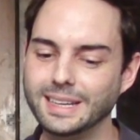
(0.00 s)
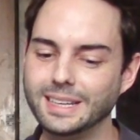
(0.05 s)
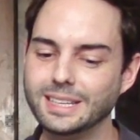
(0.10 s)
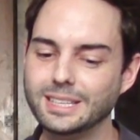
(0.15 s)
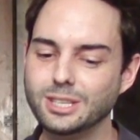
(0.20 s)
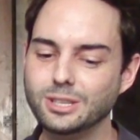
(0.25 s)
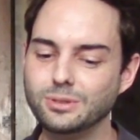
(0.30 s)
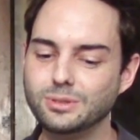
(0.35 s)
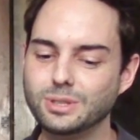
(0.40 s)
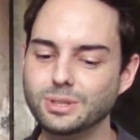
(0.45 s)

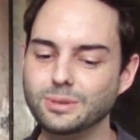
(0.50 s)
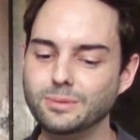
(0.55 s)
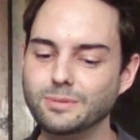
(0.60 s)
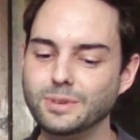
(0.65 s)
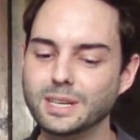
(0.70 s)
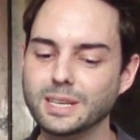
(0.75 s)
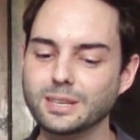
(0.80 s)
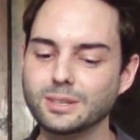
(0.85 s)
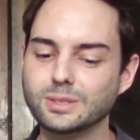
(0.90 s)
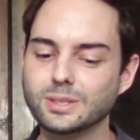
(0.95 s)
YouTube
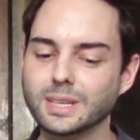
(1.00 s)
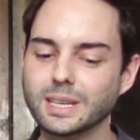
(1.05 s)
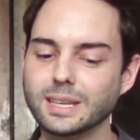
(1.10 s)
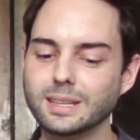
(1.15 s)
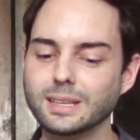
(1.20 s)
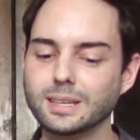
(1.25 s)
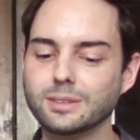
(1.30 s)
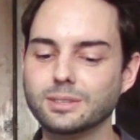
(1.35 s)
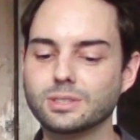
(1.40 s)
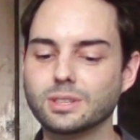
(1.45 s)
videos
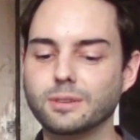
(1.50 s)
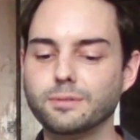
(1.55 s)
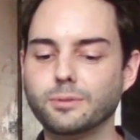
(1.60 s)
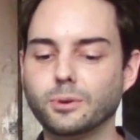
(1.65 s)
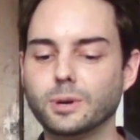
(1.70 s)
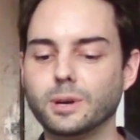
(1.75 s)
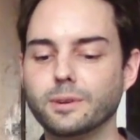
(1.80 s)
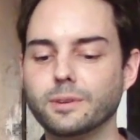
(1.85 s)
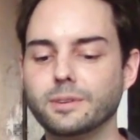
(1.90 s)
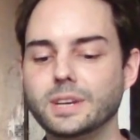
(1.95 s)
lately. There's a
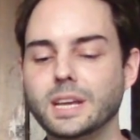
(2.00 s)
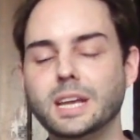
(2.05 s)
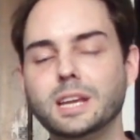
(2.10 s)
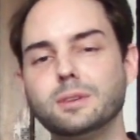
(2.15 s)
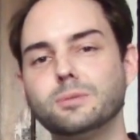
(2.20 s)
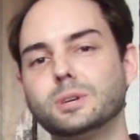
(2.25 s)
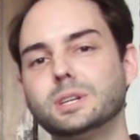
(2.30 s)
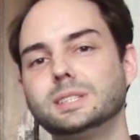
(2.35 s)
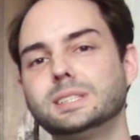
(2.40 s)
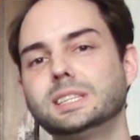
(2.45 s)

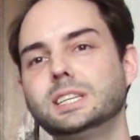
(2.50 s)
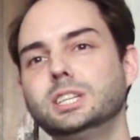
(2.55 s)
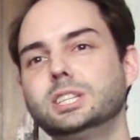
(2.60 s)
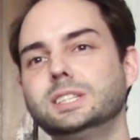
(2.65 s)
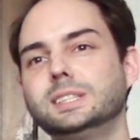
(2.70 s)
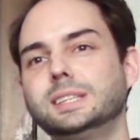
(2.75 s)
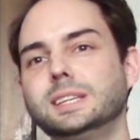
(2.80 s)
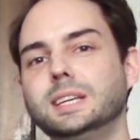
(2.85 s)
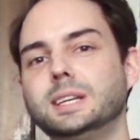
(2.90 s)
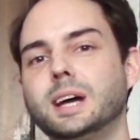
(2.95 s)
481
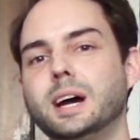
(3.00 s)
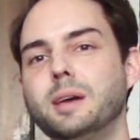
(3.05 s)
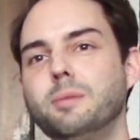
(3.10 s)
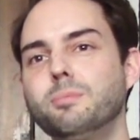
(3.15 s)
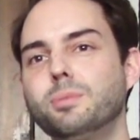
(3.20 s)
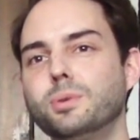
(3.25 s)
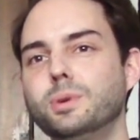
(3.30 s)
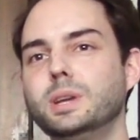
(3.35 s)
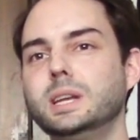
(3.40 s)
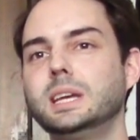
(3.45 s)
CGC
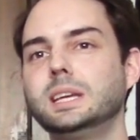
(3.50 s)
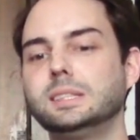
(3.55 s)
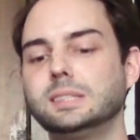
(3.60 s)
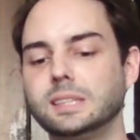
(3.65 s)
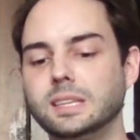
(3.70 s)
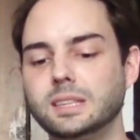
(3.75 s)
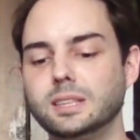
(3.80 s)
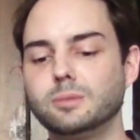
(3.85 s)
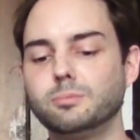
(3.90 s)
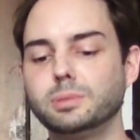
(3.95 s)

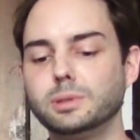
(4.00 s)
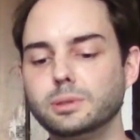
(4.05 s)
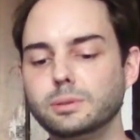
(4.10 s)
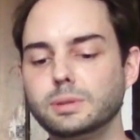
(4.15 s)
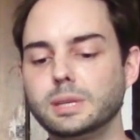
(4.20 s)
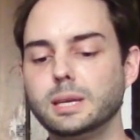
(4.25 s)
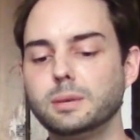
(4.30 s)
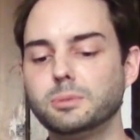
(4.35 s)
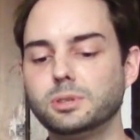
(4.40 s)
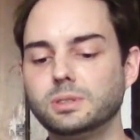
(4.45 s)
9.8s in the
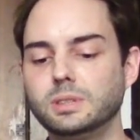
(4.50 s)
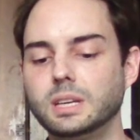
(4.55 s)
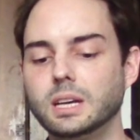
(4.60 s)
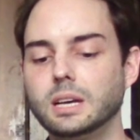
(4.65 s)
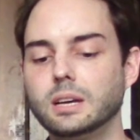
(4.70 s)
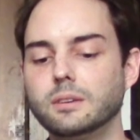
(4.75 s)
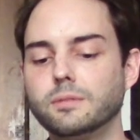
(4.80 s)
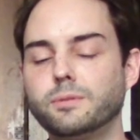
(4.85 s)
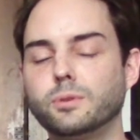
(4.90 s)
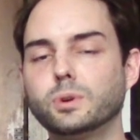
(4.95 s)
blue label.
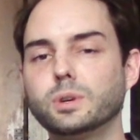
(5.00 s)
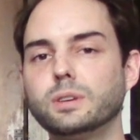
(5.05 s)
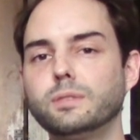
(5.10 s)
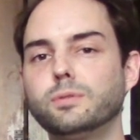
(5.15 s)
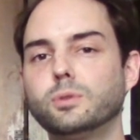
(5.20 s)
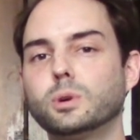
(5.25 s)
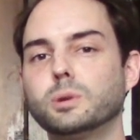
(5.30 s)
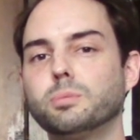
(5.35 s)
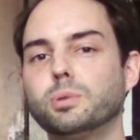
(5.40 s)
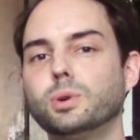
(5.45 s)

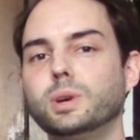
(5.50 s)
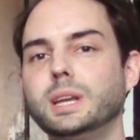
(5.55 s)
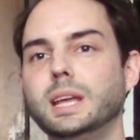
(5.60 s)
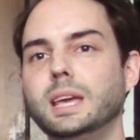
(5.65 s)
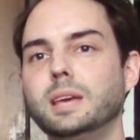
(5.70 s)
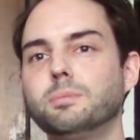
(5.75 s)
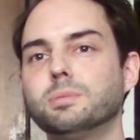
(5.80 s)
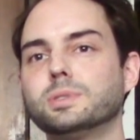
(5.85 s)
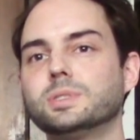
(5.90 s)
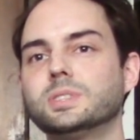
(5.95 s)

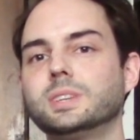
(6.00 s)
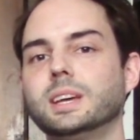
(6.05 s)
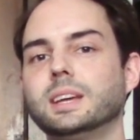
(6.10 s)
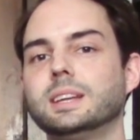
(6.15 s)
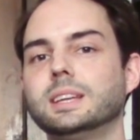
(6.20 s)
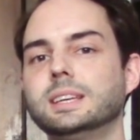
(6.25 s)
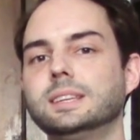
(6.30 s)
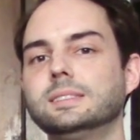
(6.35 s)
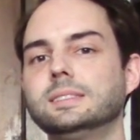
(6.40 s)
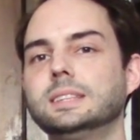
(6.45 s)

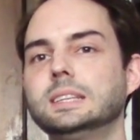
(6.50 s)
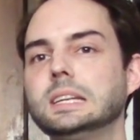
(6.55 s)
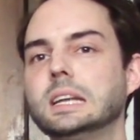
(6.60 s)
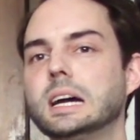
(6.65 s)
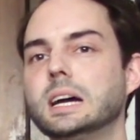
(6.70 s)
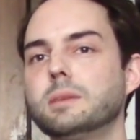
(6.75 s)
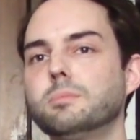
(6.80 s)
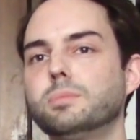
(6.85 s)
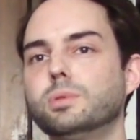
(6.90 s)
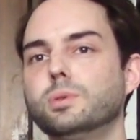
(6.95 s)
44.8% is the
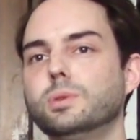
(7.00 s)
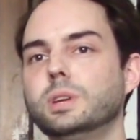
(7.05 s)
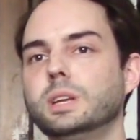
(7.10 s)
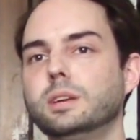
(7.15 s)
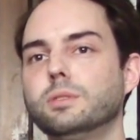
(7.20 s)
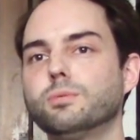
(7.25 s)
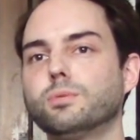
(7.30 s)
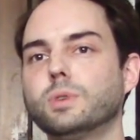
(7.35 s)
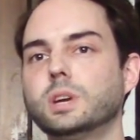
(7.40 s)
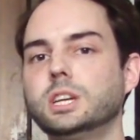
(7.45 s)

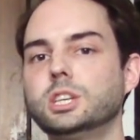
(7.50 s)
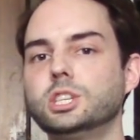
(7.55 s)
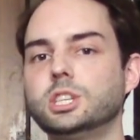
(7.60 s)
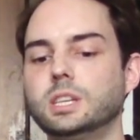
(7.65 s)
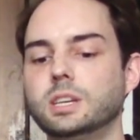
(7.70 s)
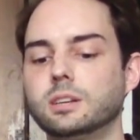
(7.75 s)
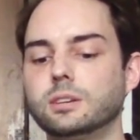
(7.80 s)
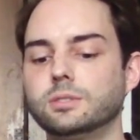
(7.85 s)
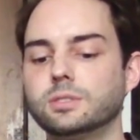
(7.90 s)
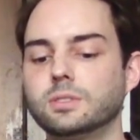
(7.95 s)
9.8
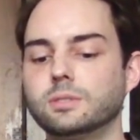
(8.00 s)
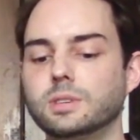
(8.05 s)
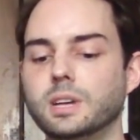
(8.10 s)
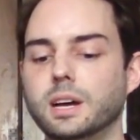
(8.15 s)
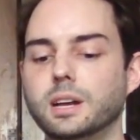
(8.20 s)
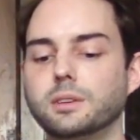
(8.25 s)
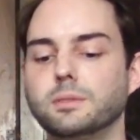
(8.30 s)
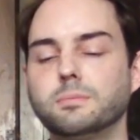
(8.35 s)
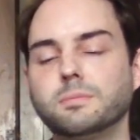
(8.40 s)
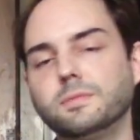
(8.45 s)
ratio, so
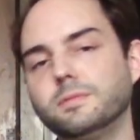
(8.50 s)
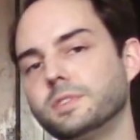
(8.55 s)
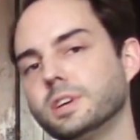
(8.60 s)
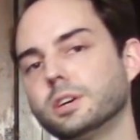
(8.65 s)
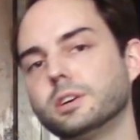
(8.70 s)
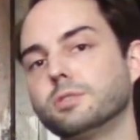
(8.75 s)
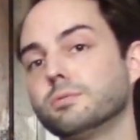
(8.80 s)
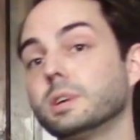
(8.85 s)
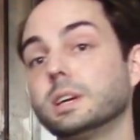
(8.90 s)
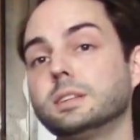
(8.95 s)
not a
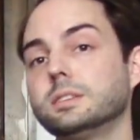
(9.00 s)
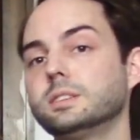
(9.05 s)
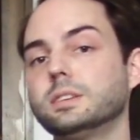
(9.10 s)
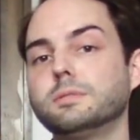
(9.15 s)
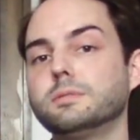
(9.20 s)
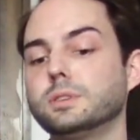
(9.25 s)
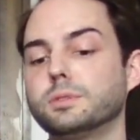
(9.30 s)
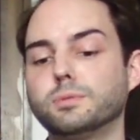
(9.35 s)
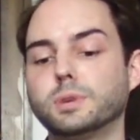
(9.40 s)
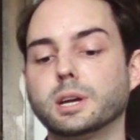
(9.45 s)
very
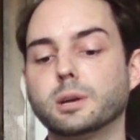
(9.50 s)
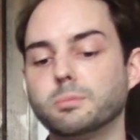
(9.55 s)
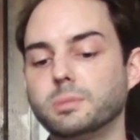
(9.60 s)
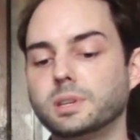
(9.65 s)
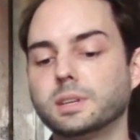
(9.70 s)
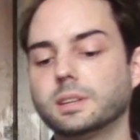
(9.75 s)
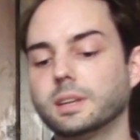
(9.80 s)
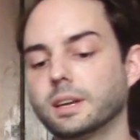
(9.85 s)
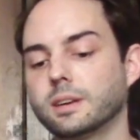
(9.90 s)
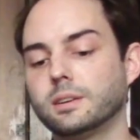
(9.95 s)
relatively rare
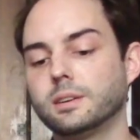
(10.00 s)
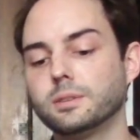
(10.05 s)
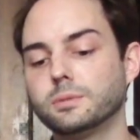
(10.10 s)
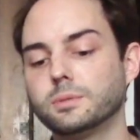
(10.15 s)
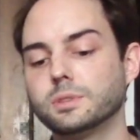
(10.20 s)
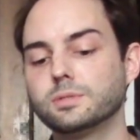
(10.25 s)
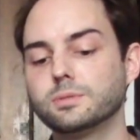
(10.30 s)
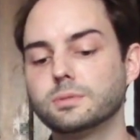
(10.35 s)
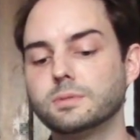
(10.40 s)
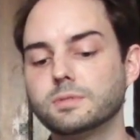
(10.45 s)
book like all the
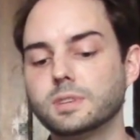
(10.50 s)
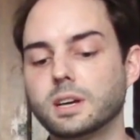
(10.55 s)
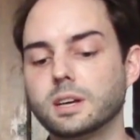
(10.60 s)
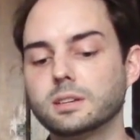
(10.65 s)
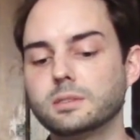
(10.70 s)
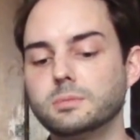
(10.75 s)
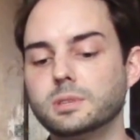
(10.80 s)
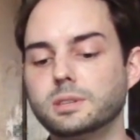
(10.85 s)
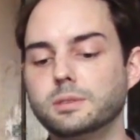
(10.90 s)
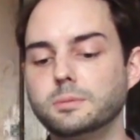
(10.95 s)
ones we've
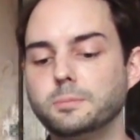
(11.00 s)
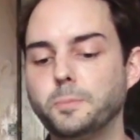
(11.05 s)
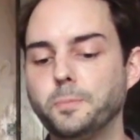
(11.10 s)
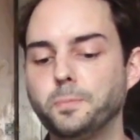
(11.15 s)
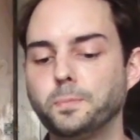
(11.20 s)
talked about.